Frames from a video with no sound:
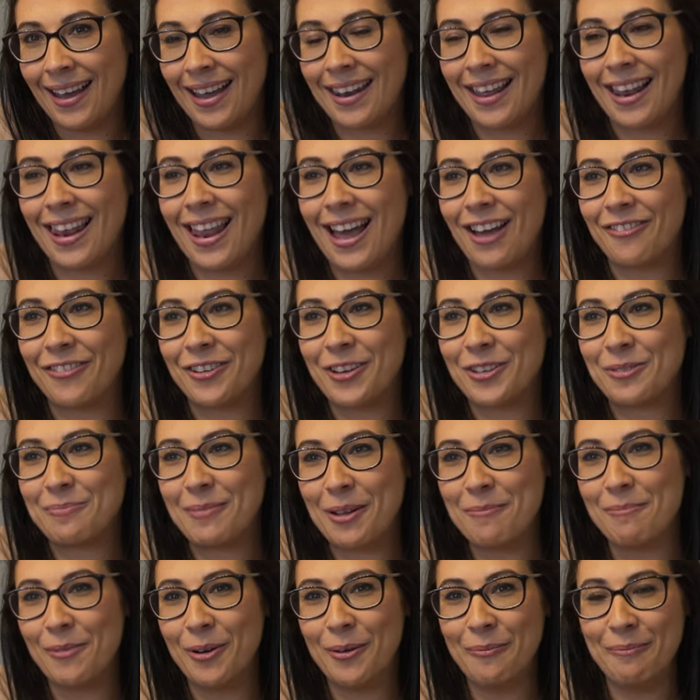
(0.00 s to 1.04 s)
I'll ask because
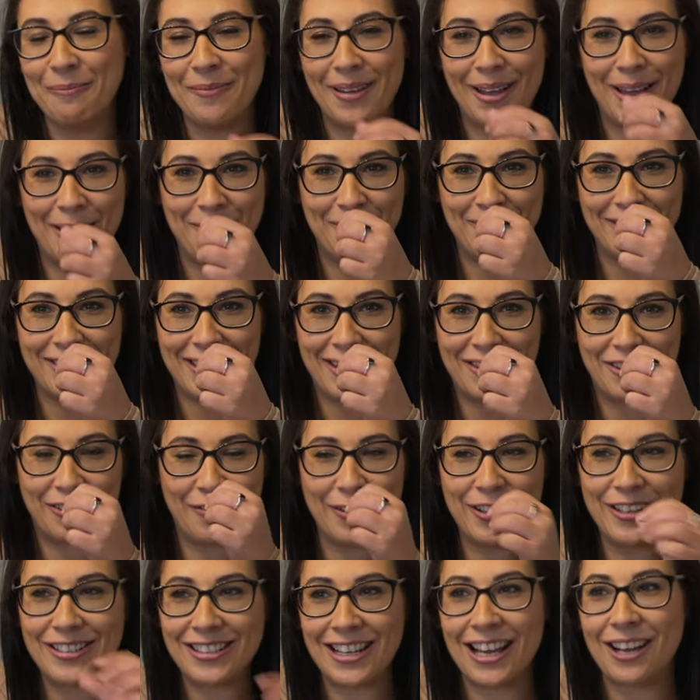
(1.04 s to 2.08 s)
my mum said the
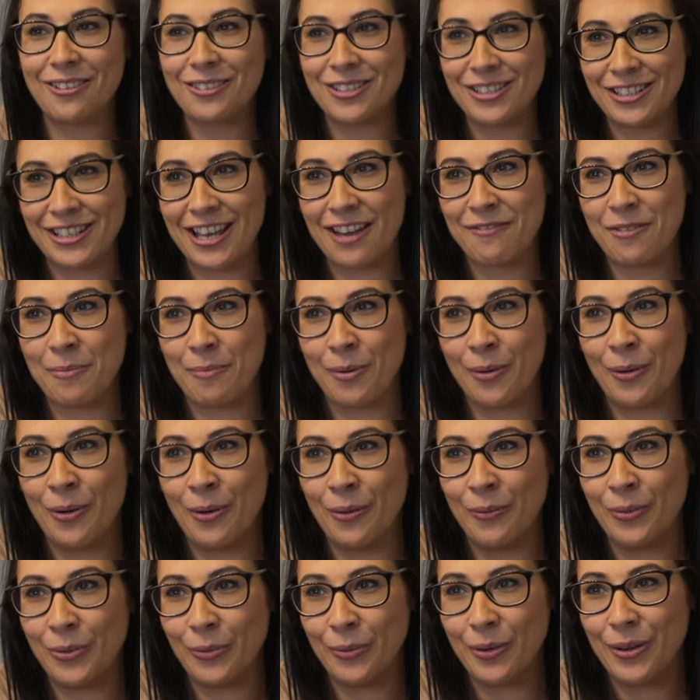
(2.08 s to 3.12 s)
first house she ever
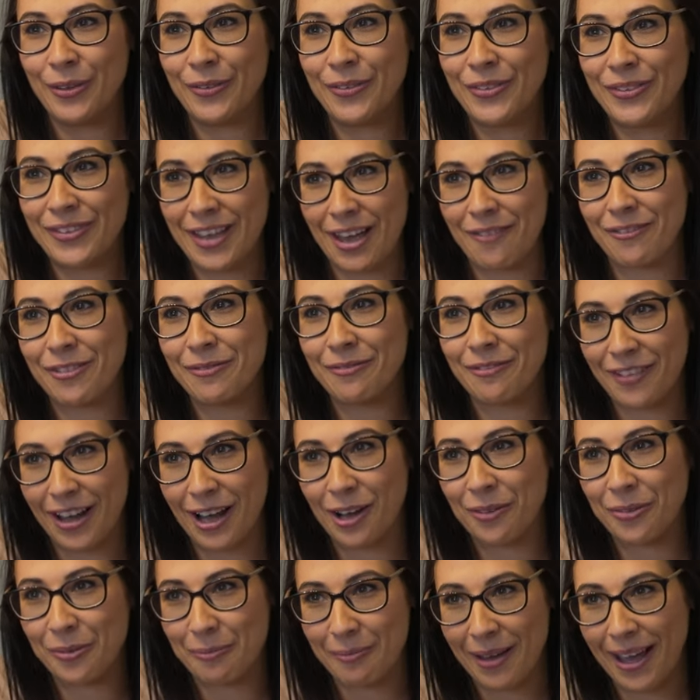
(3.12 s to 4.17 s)
bought was worth
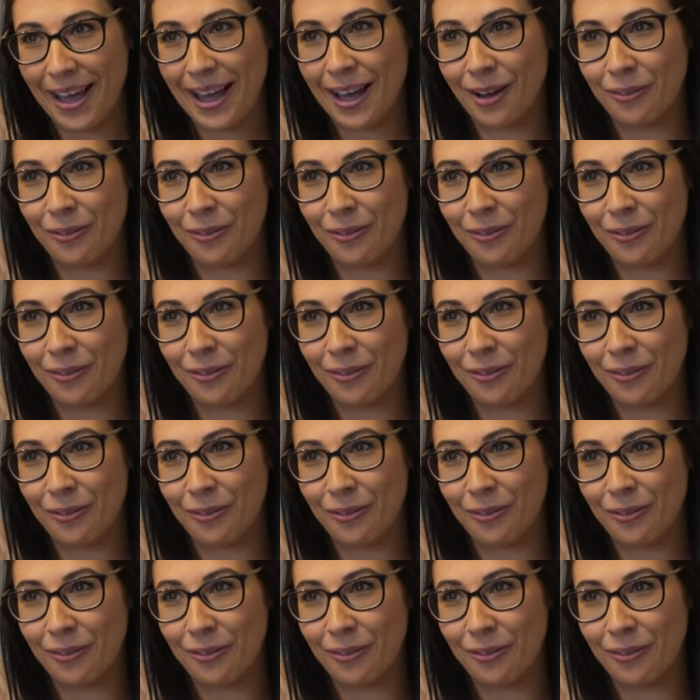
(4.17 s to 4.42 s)
£7,000.